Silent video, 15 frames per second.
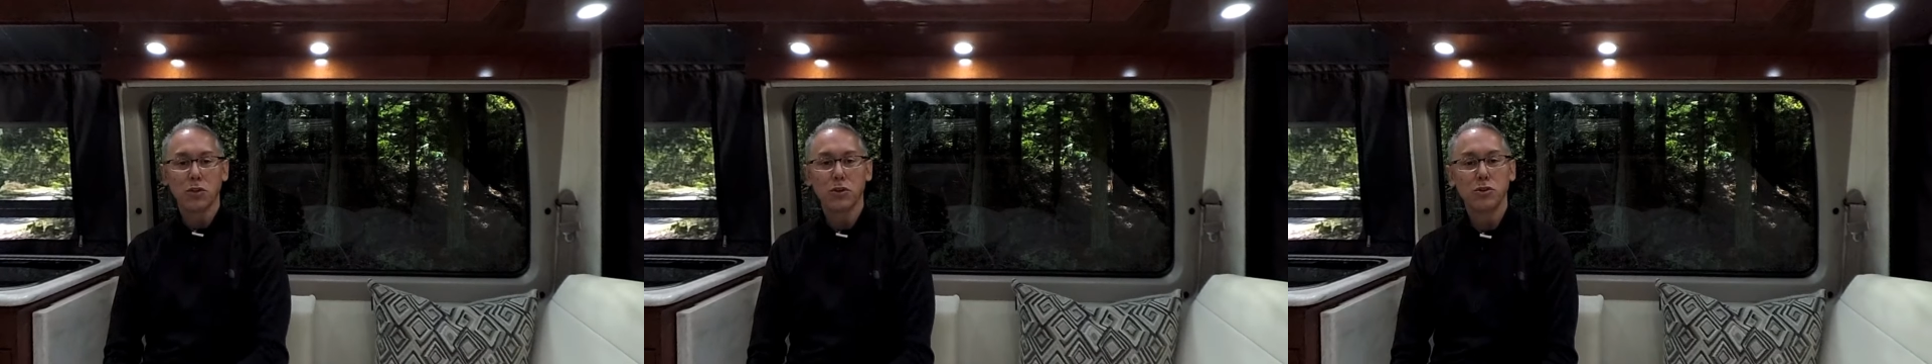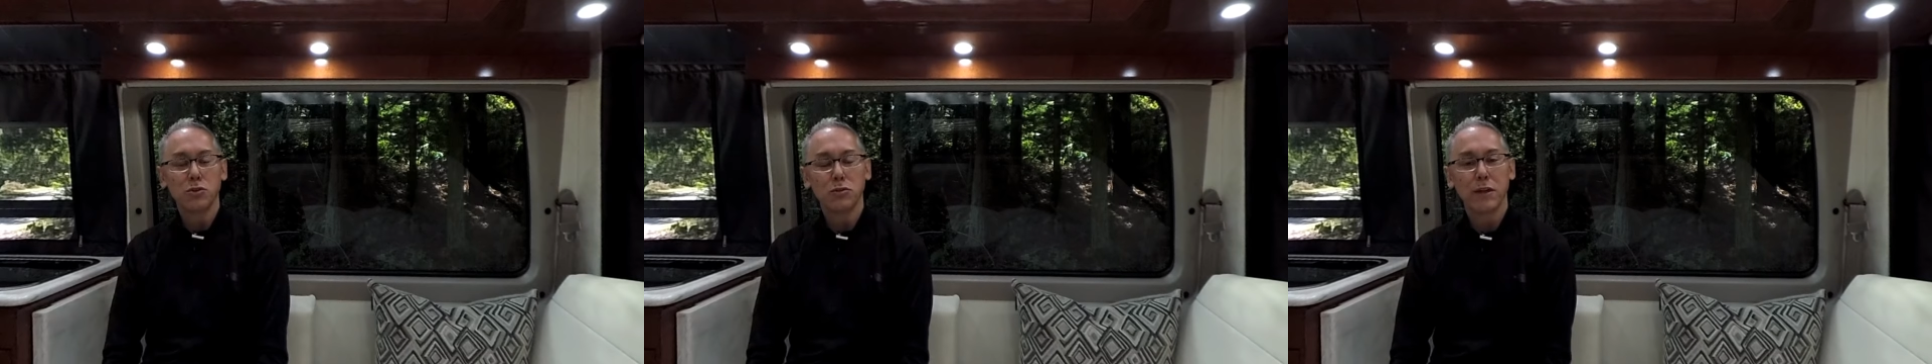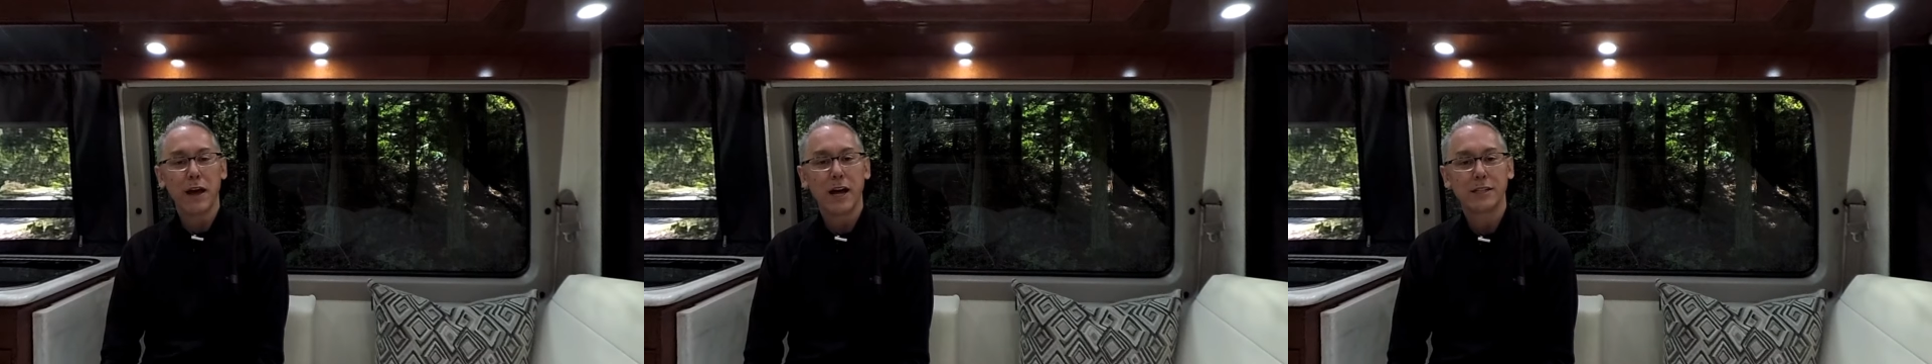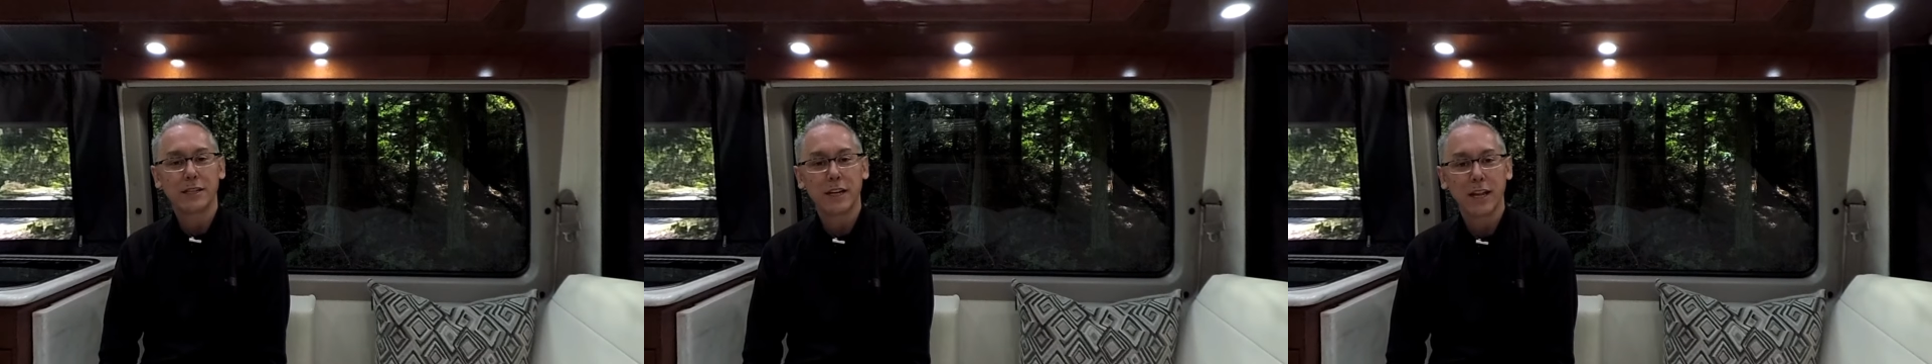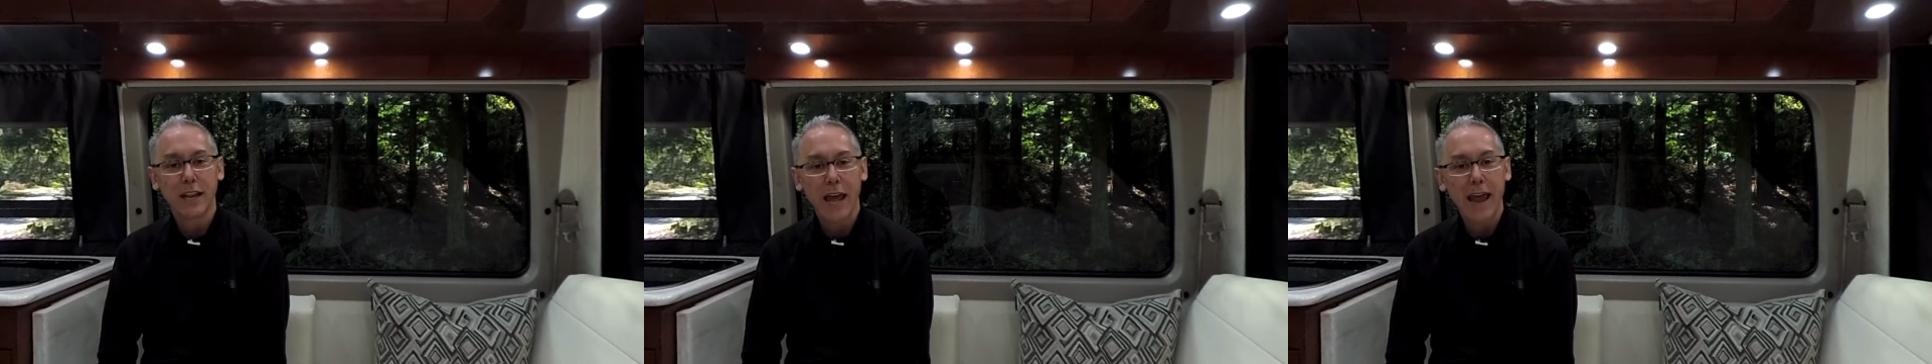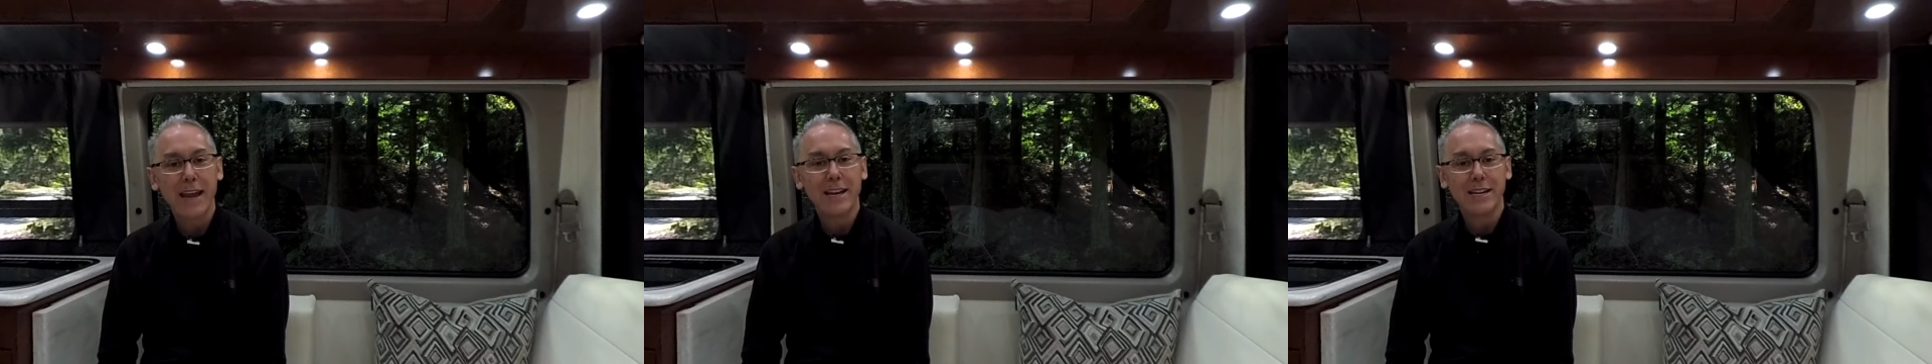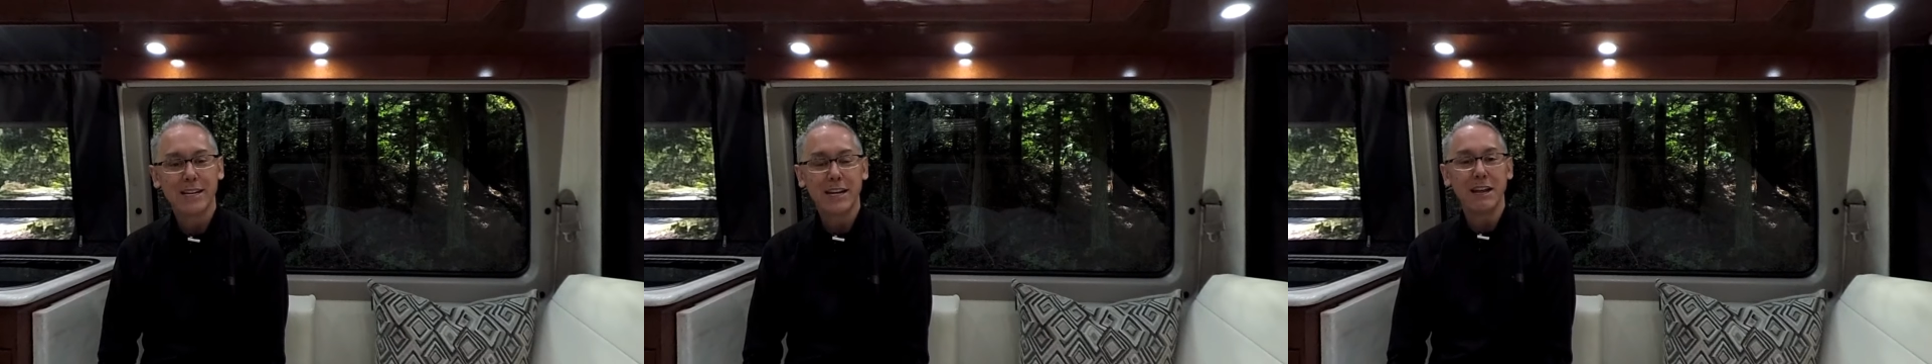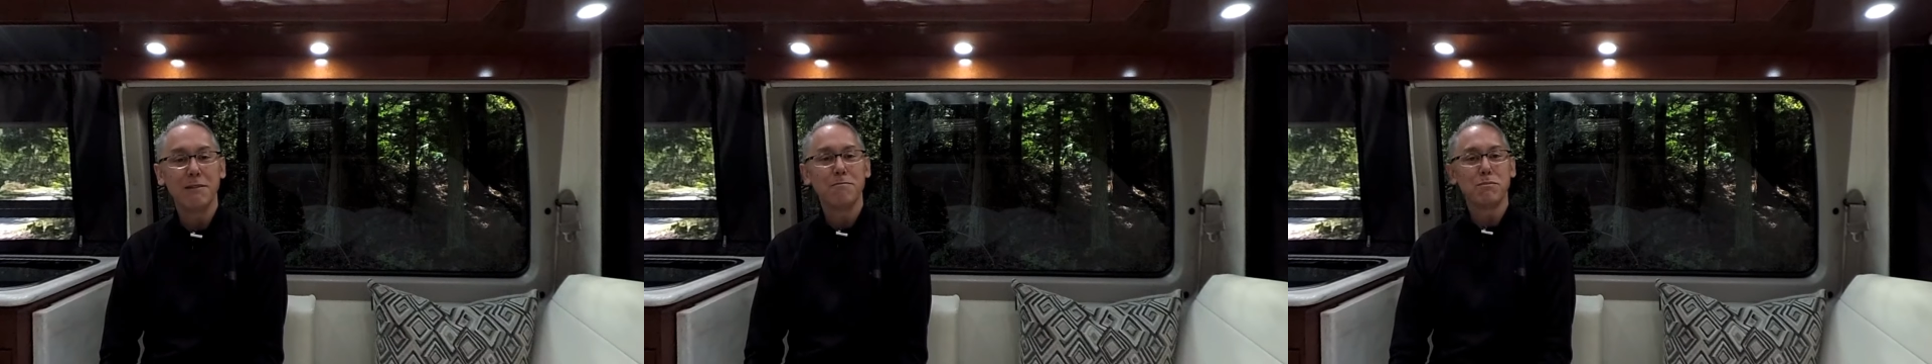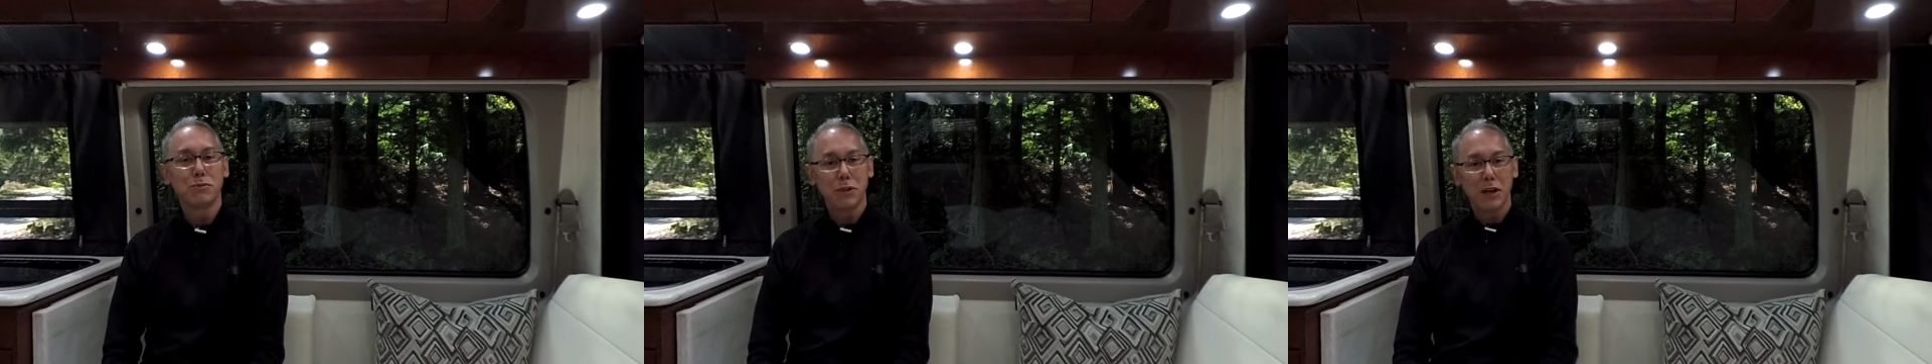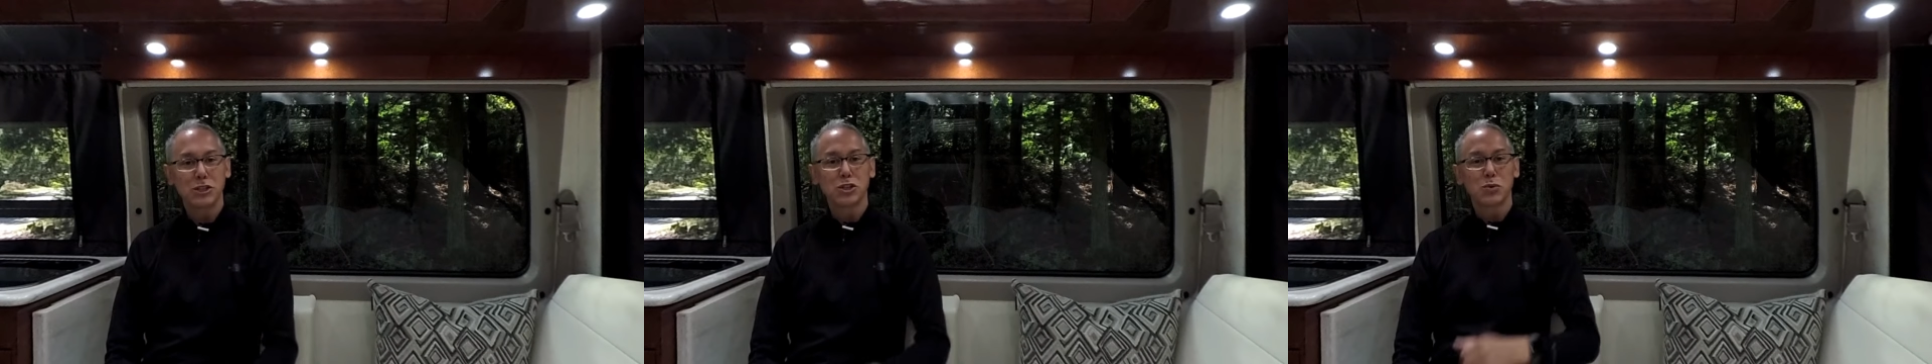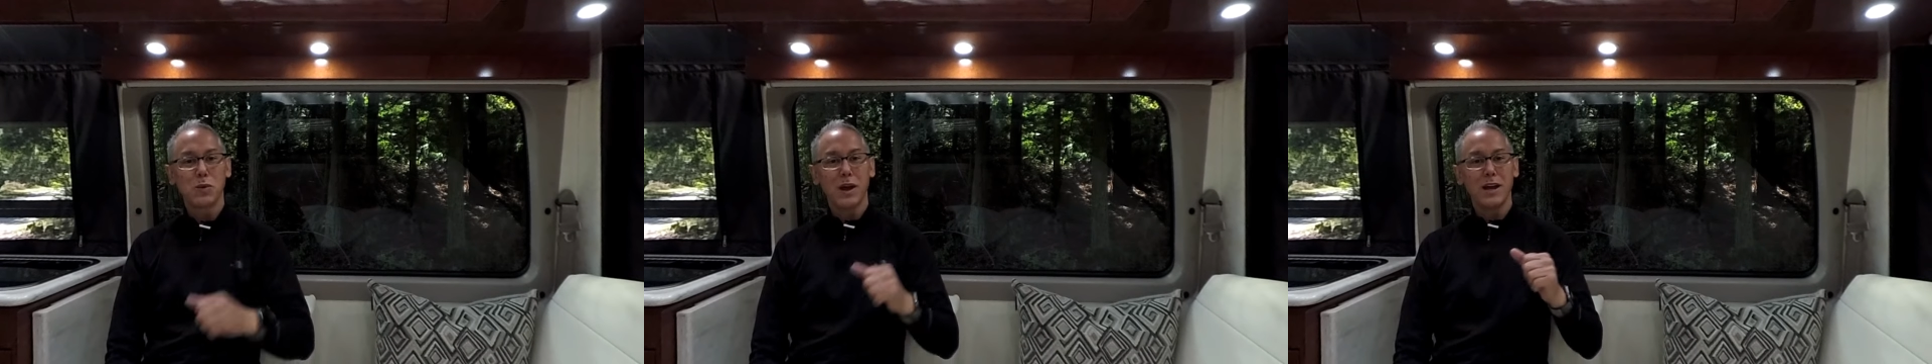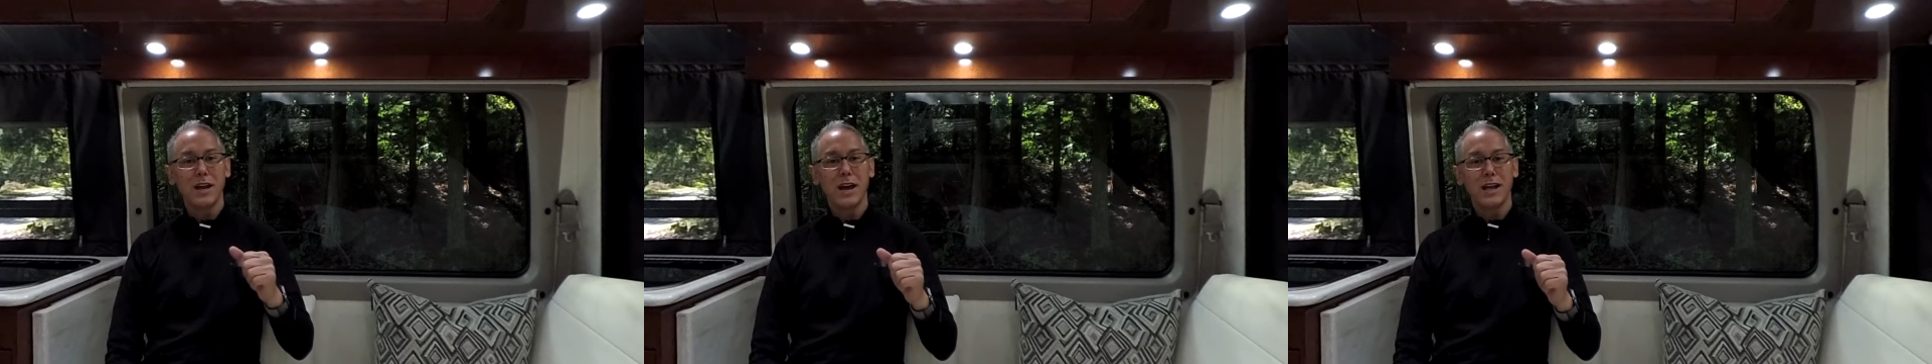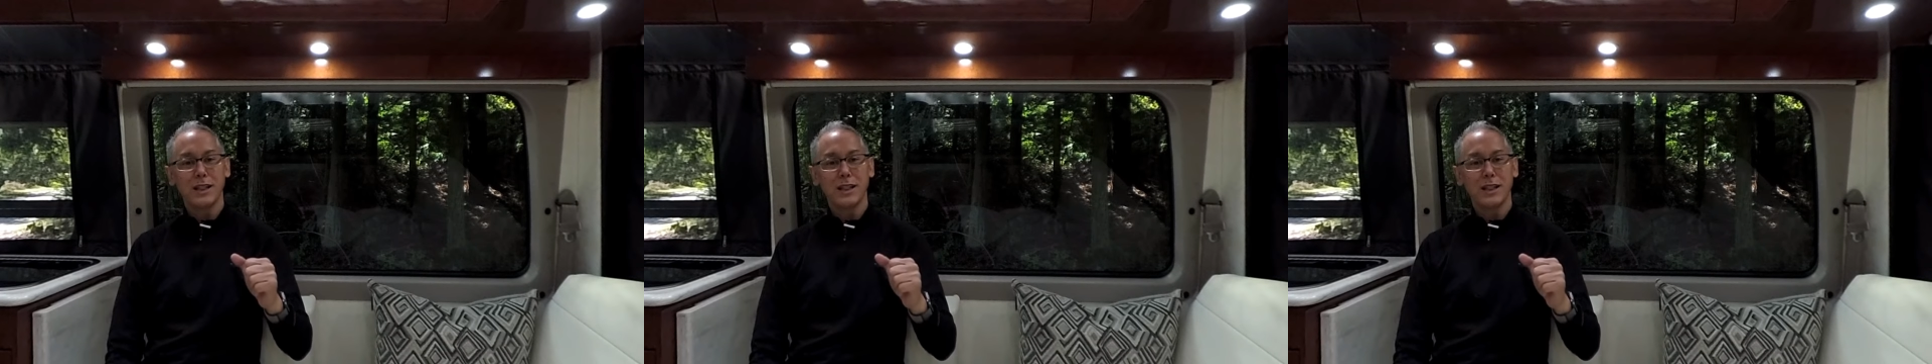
the 2018 Pleasureway